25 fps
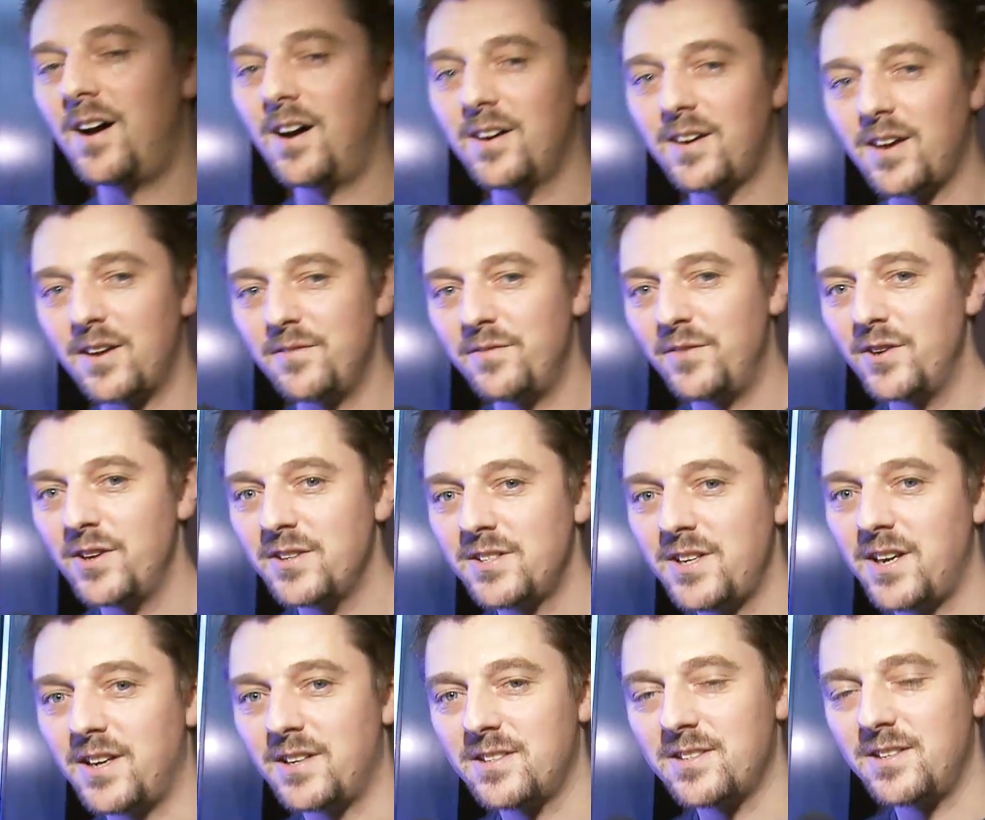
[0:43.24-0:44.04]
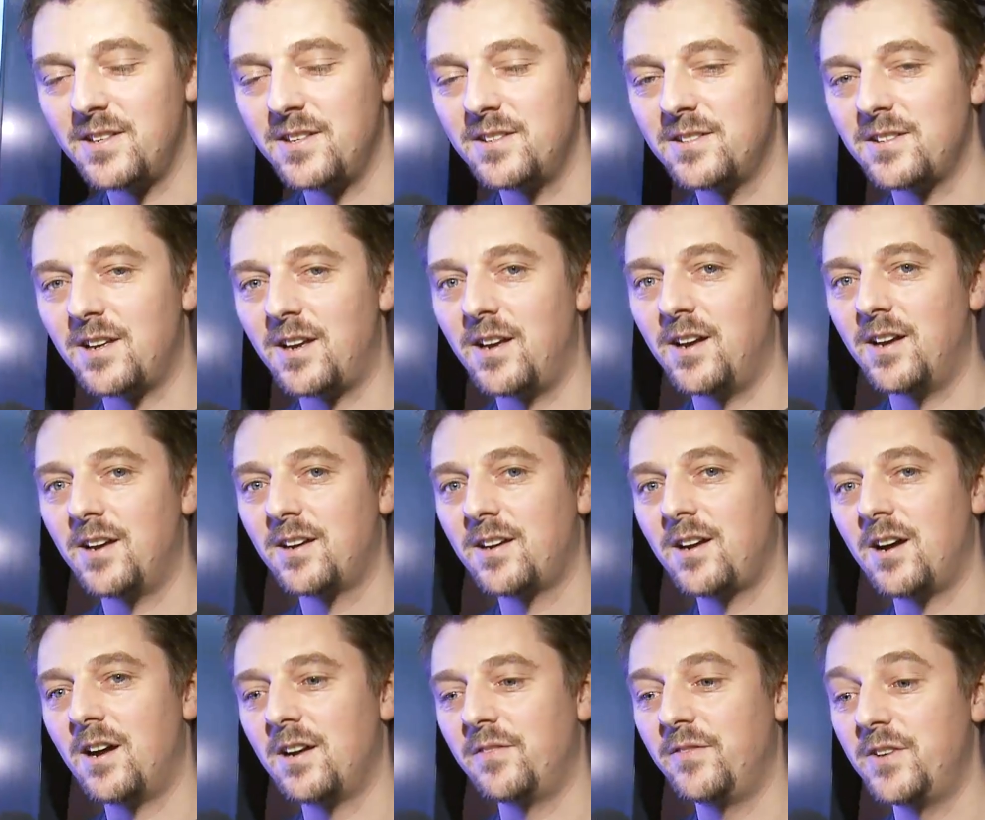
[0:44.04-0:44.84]
Okay, Vert.x is a
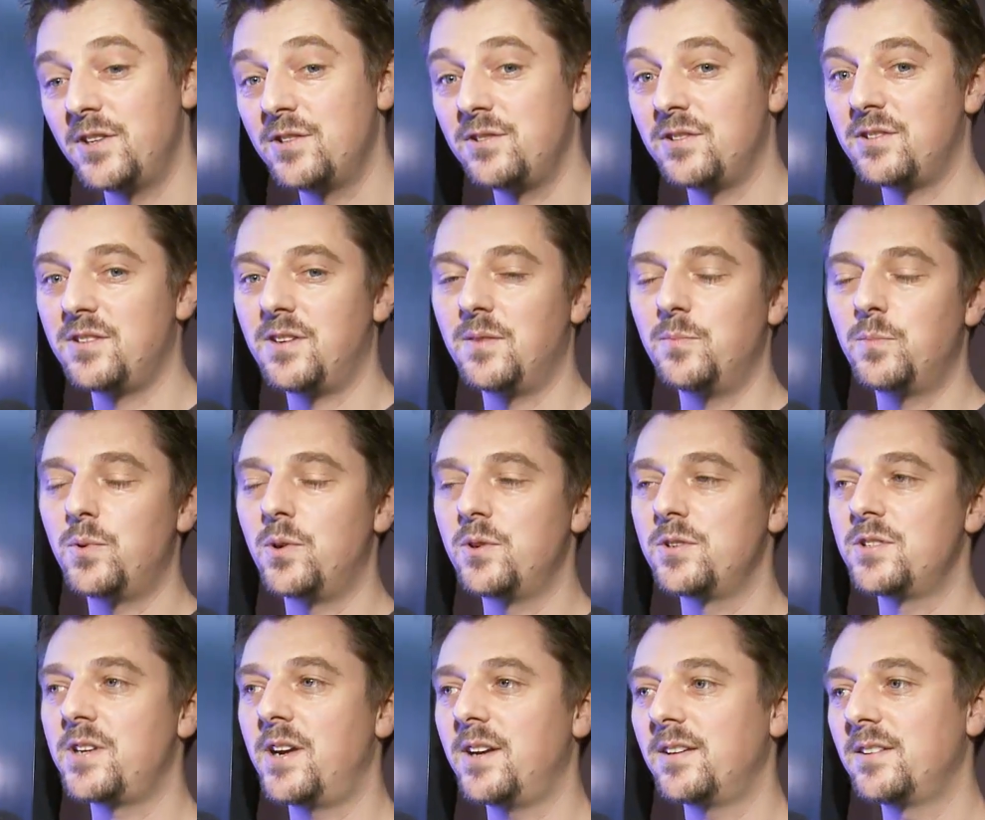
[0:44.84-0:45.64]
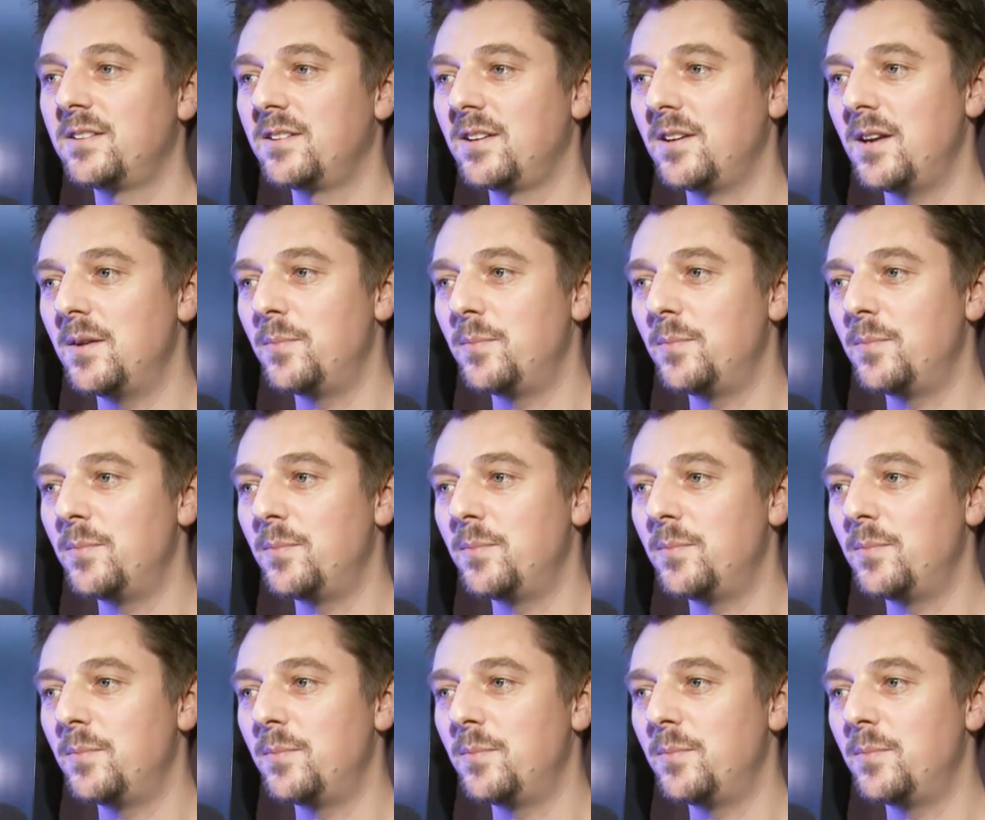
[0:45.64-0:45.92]
kind of interesting project.